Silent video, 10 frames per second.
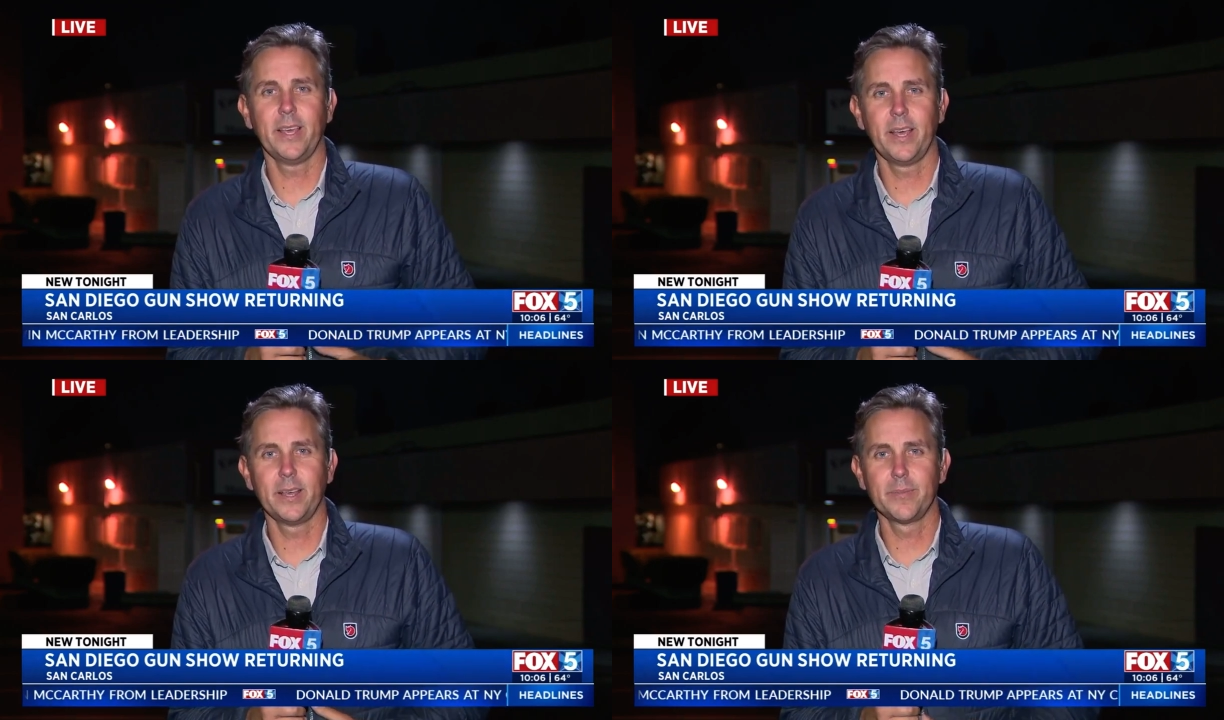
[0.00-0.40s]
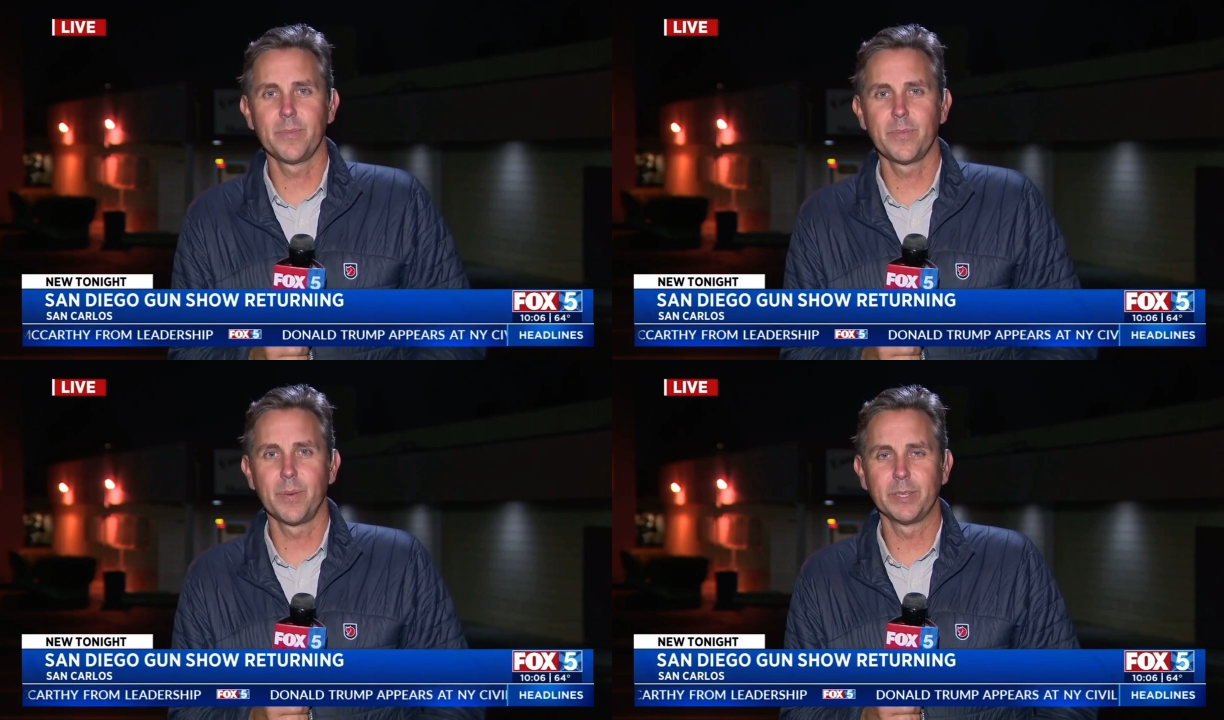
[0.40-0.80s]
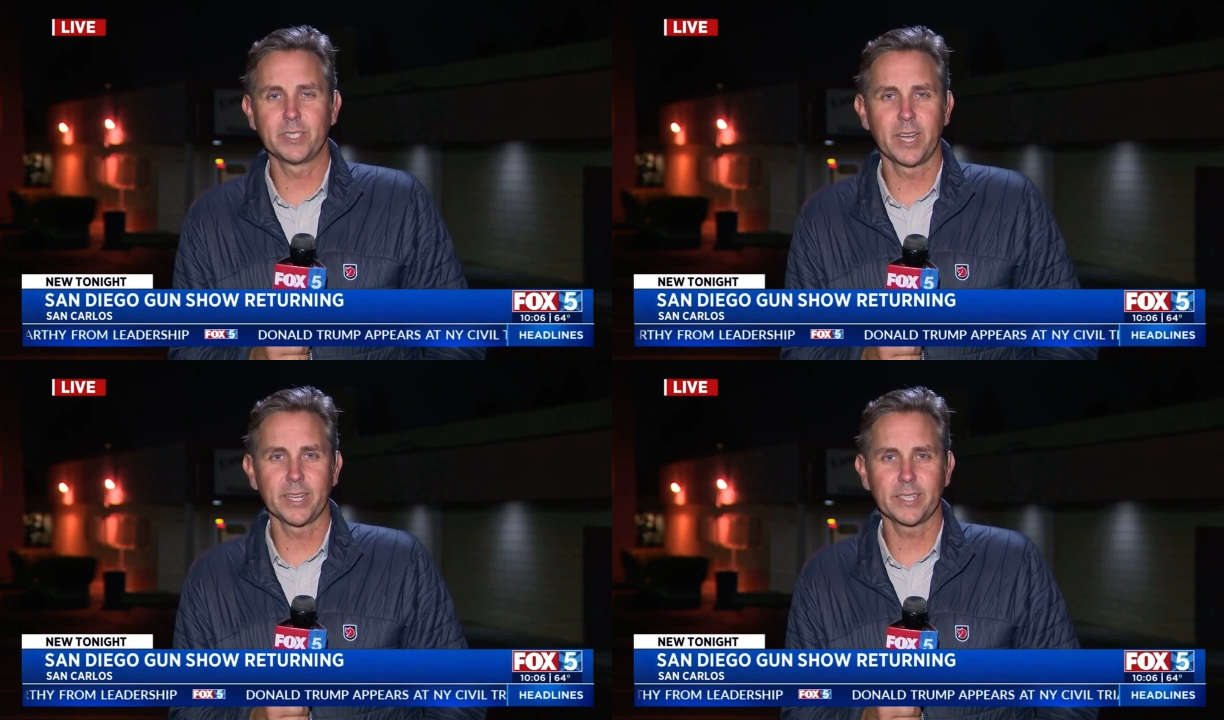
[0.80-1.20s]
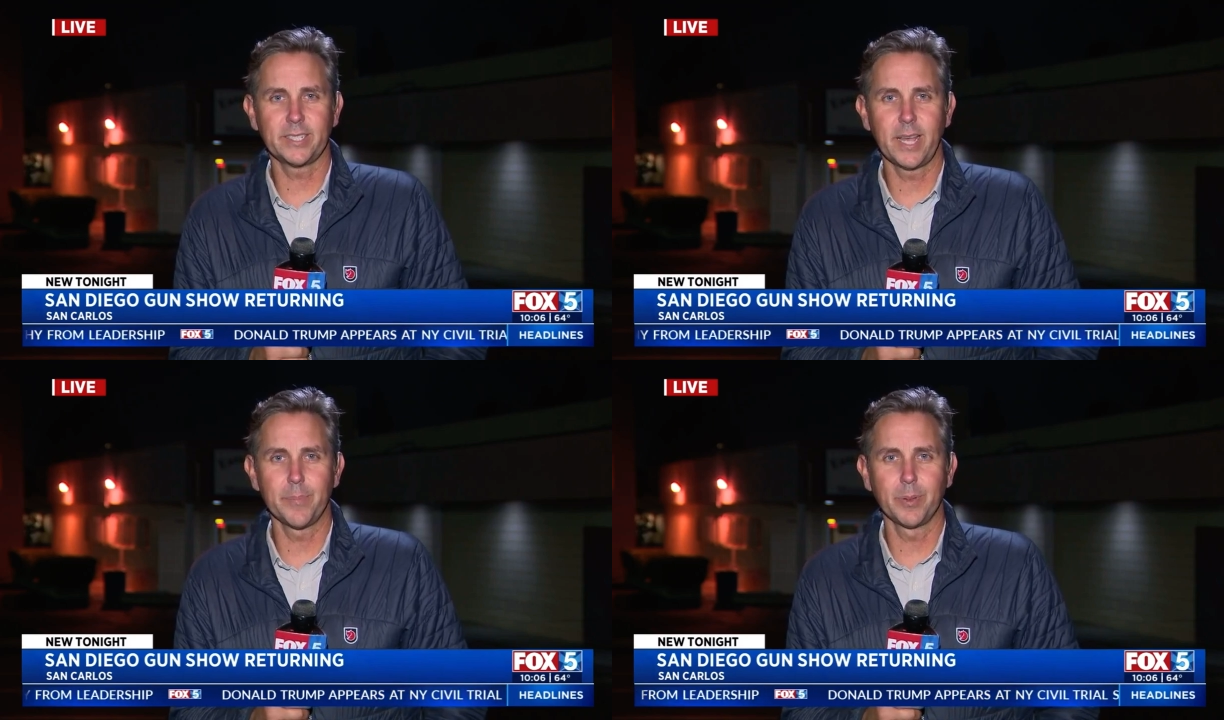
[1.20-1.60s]
uh, the Masonic
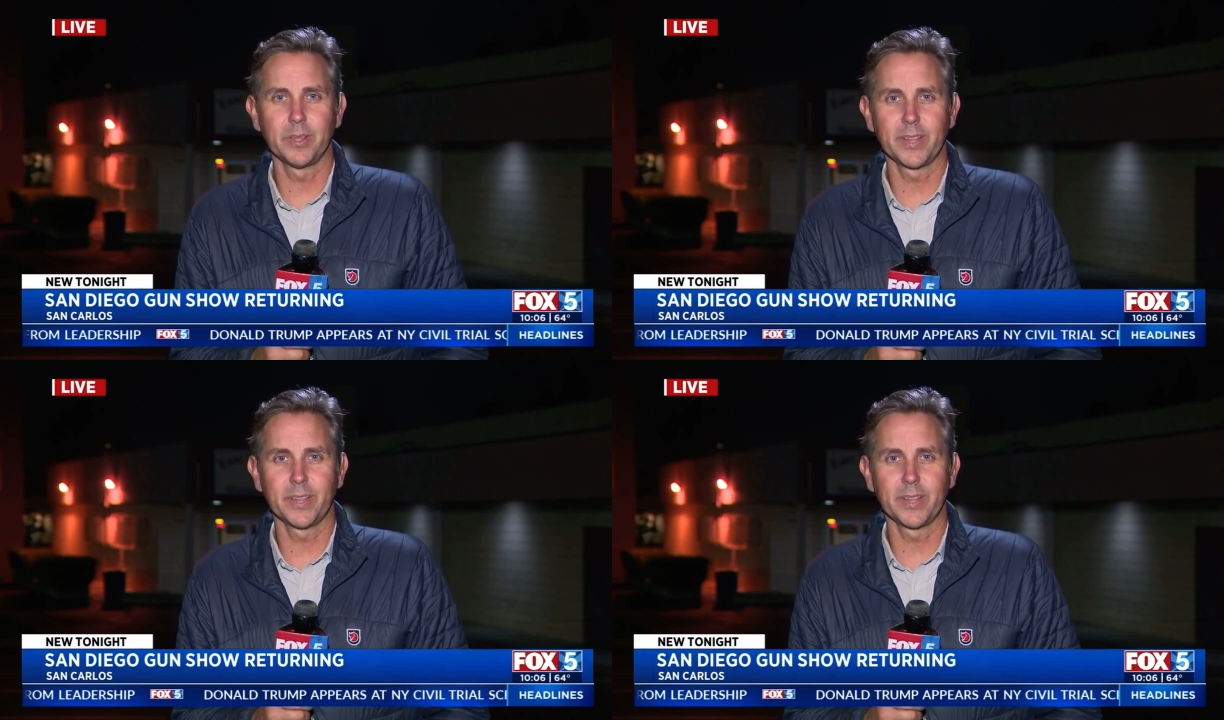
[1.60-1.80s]
Temple.